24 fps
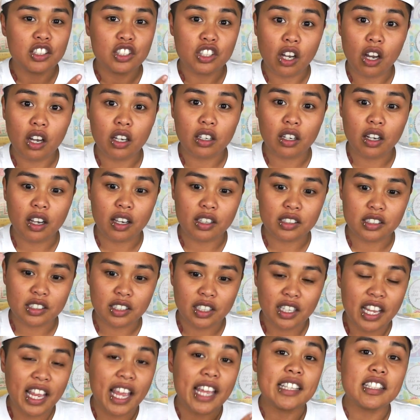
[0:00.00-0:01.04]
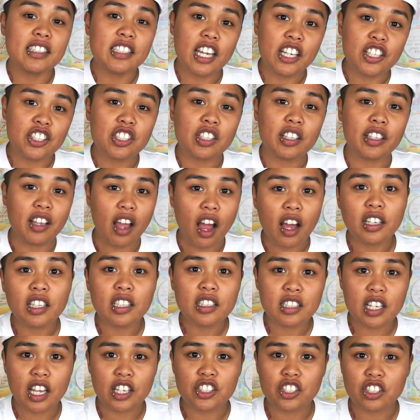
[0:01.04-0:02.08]
taught us intentionally,
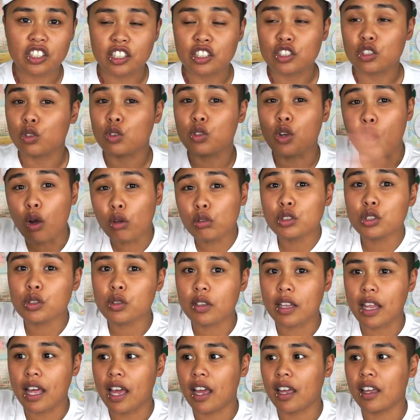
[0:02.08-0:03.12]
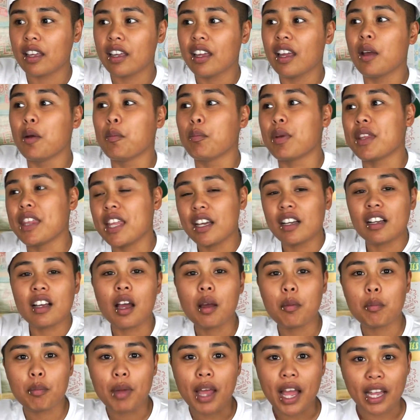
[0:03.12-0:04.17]
unintentionally. So go do that, but then
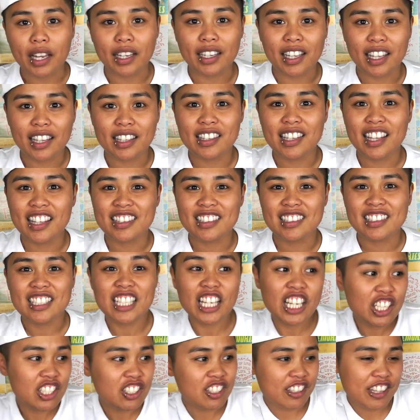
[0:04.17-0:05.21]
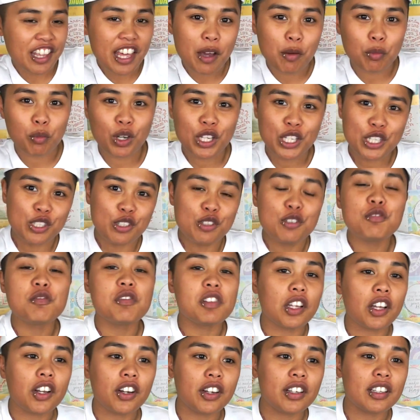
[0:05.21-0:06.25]
come back and then teach them what you've
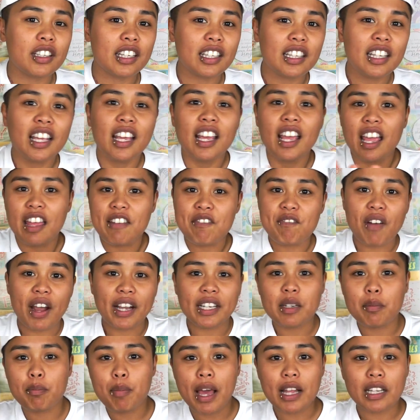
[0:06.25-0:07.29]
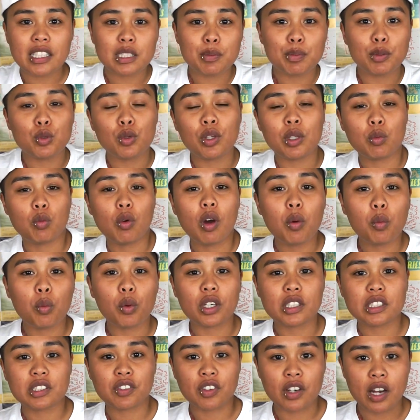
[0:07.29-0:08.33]
learned and find a balance between what
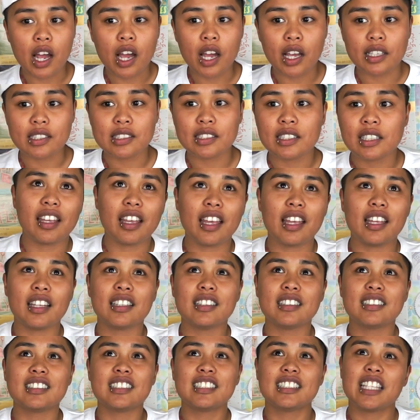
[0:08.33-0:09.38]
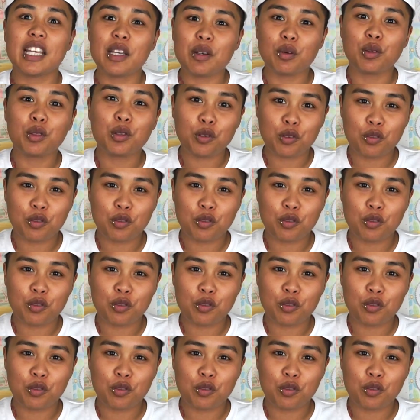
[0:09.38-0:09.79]
works for us and stay with